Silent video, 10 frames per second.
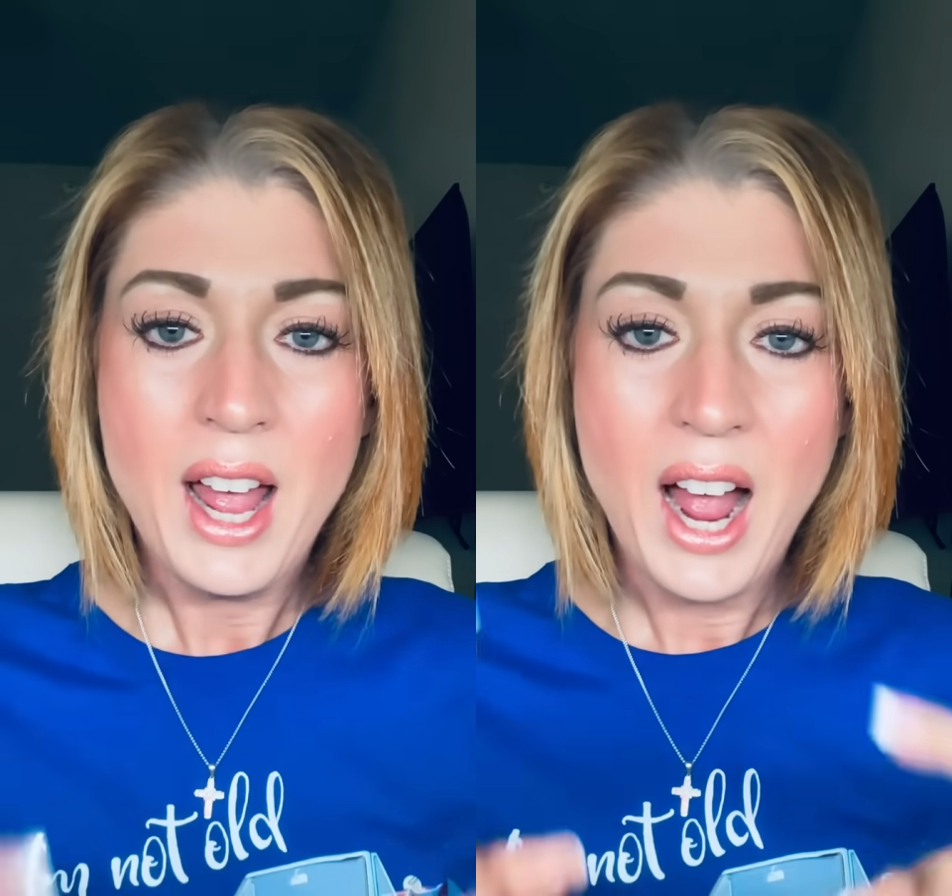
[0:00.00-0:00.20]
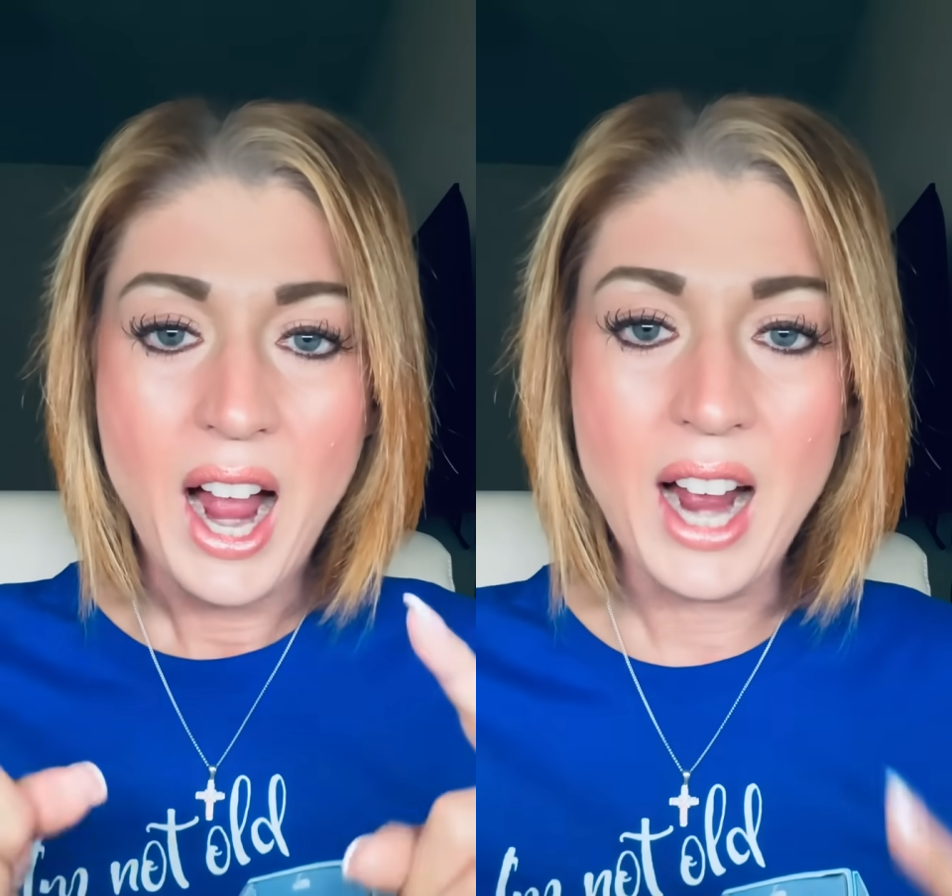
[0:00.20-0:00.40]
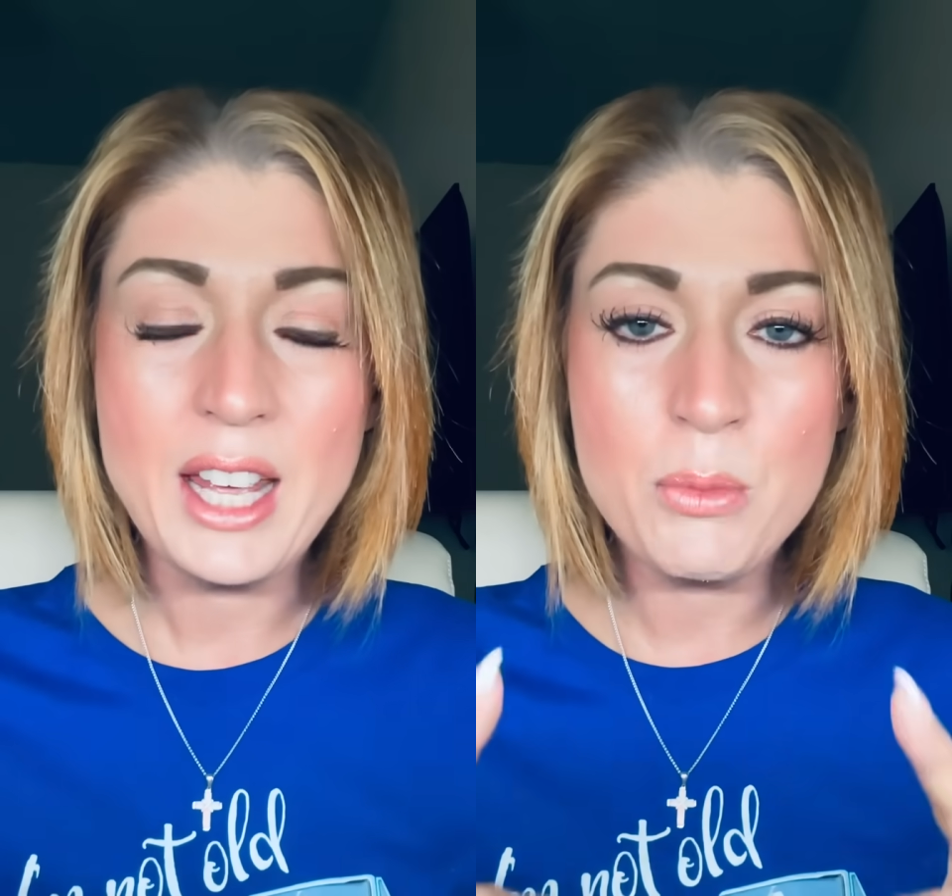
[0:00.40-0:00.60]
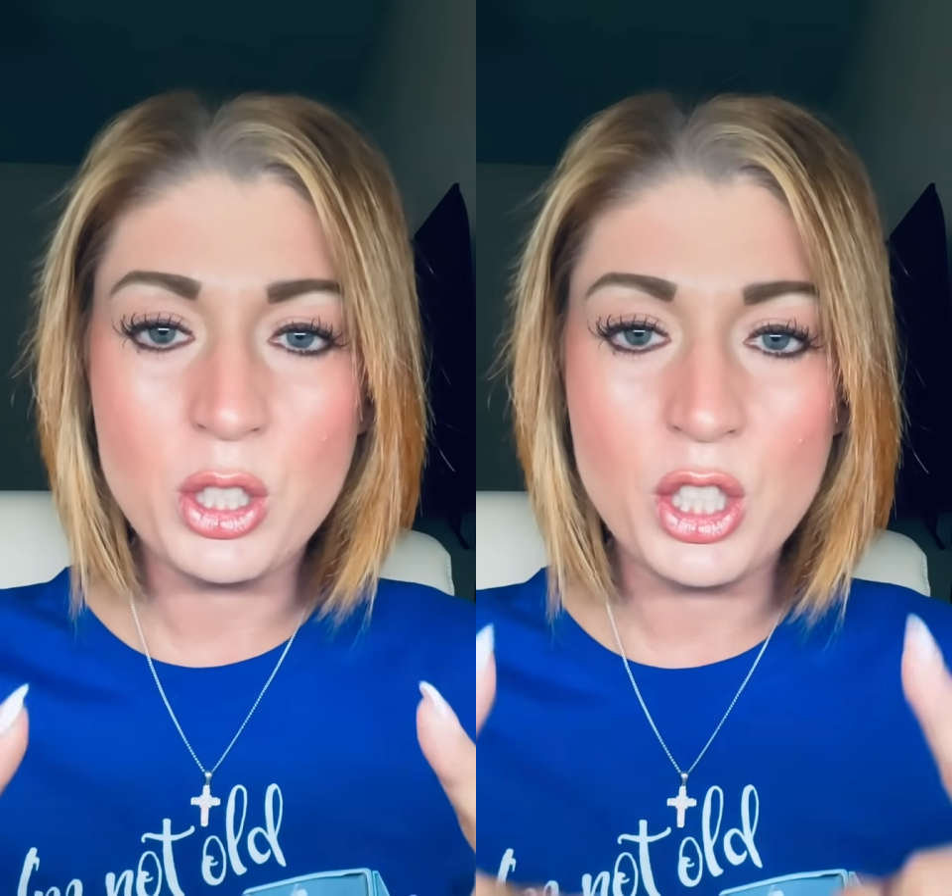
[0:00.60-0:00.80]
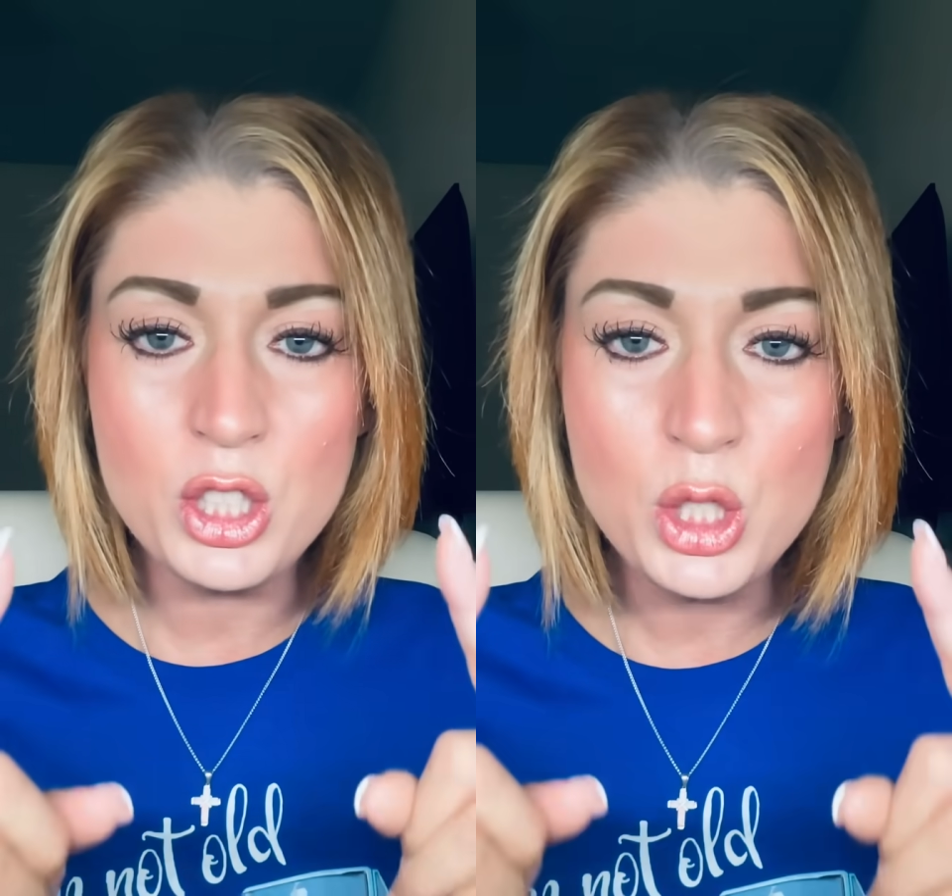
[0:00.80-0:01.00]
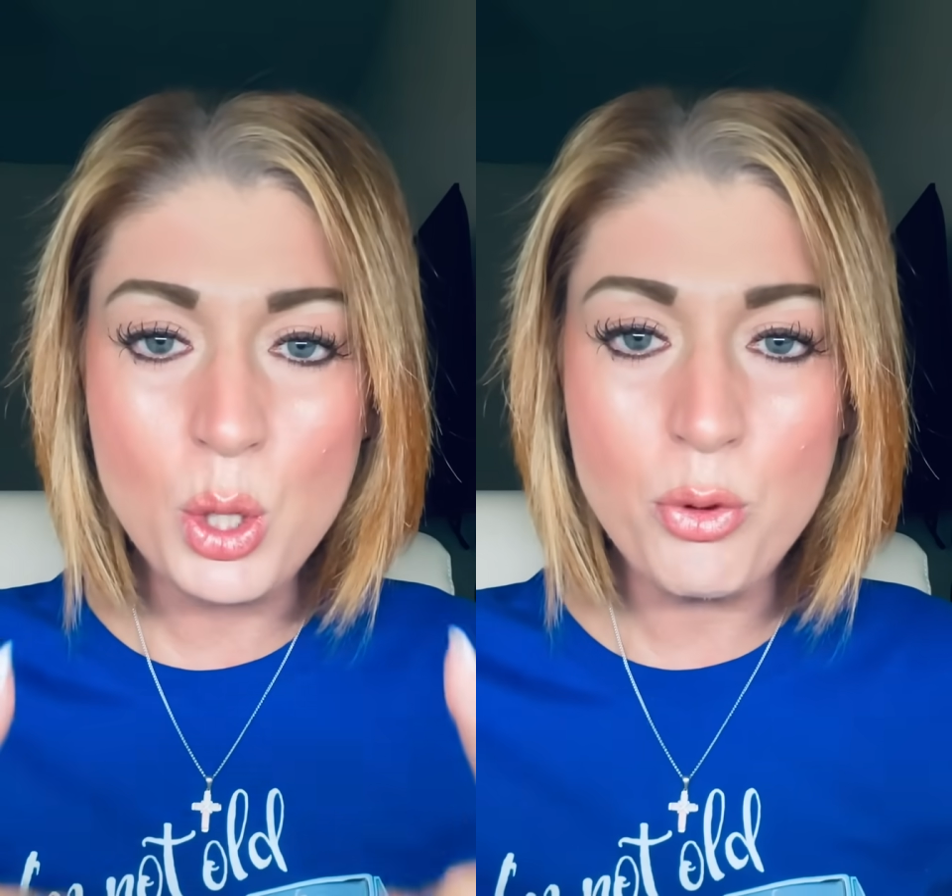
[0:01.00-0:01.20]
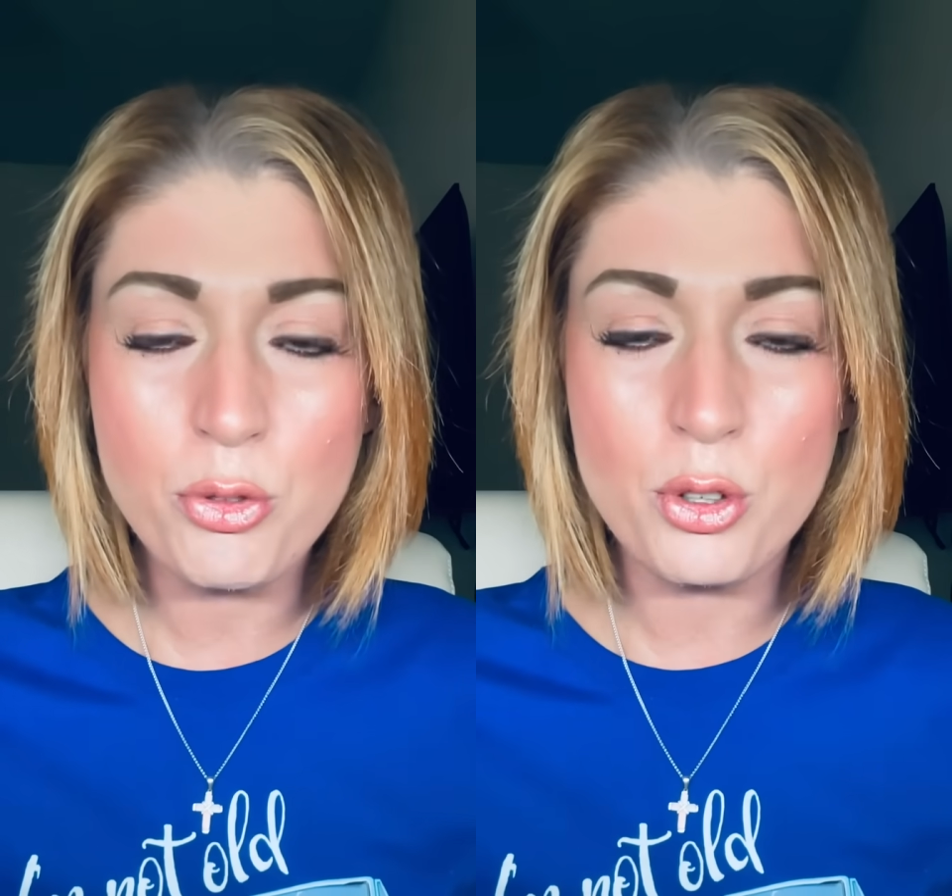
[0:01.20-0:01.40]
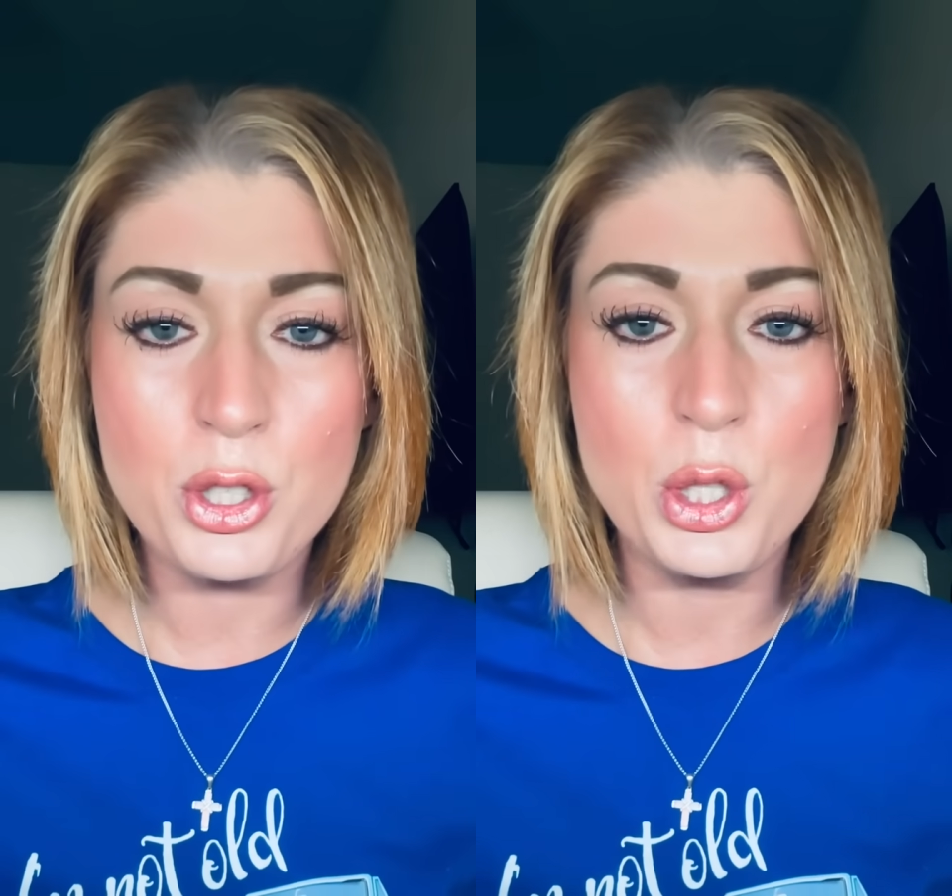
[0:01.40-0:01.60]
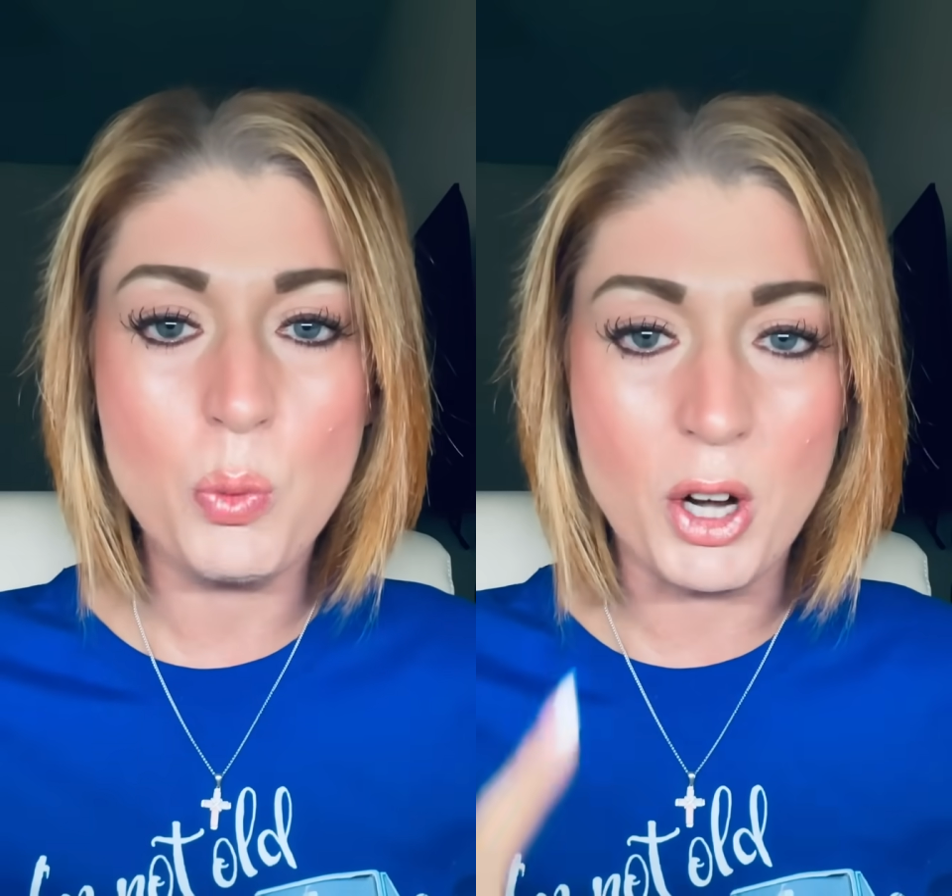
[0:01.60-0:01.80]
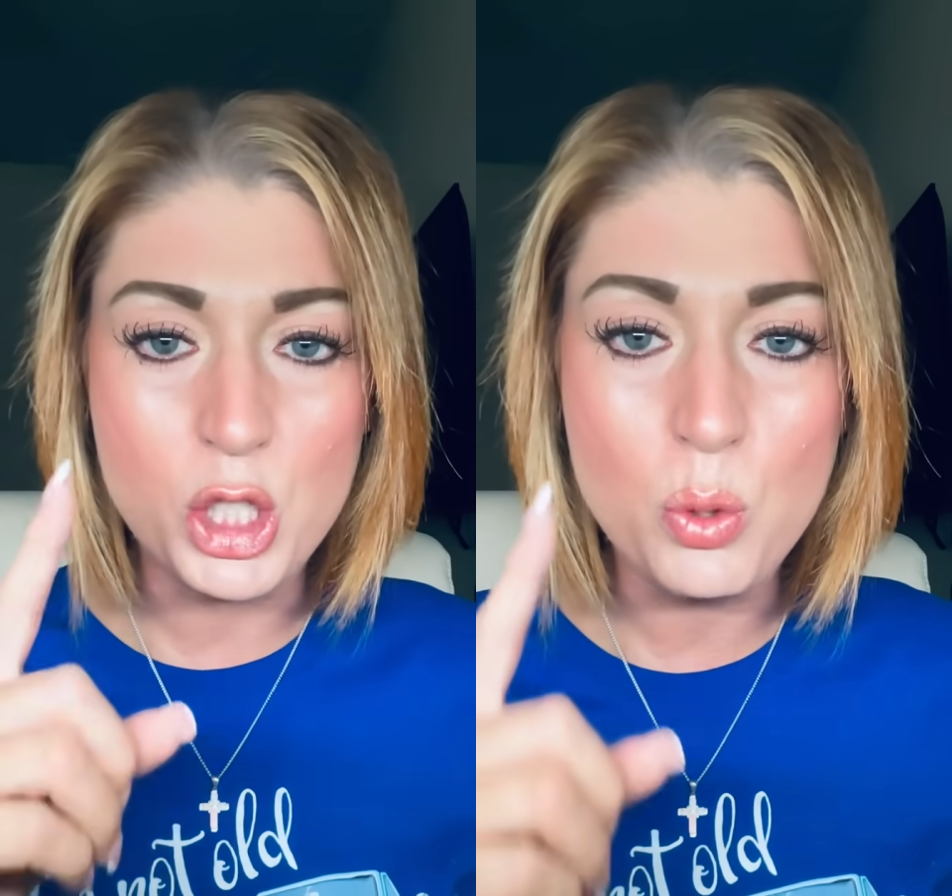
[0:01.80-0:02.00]
I am going to do for you
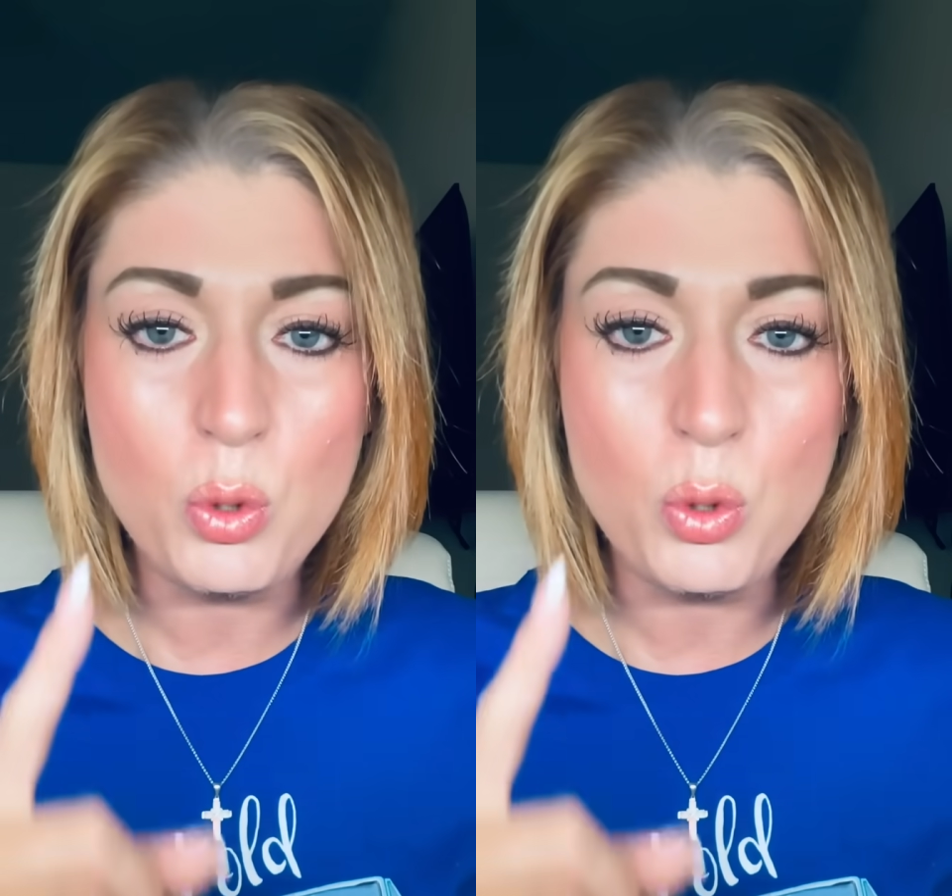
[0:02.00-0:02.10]
what you